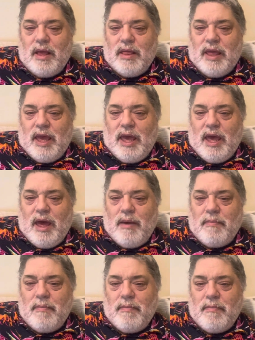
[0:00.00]
the um,
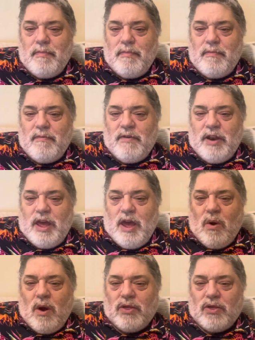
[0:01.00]

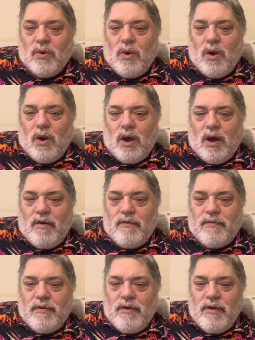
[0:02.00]
video I saw of
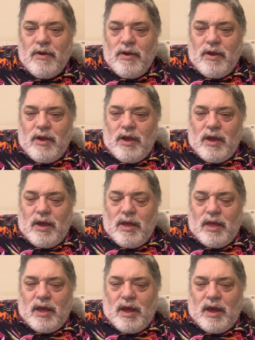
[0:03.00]

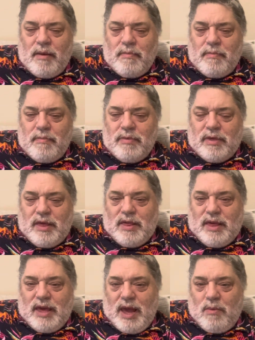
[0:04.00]
uh,
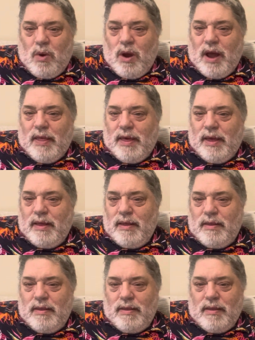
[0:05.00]
CCNY that
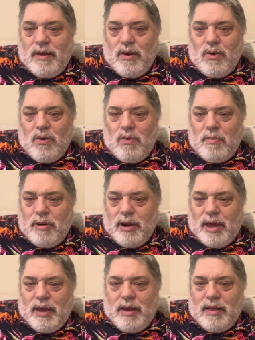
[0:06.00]

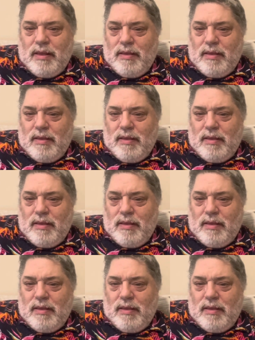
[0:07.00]
nobody had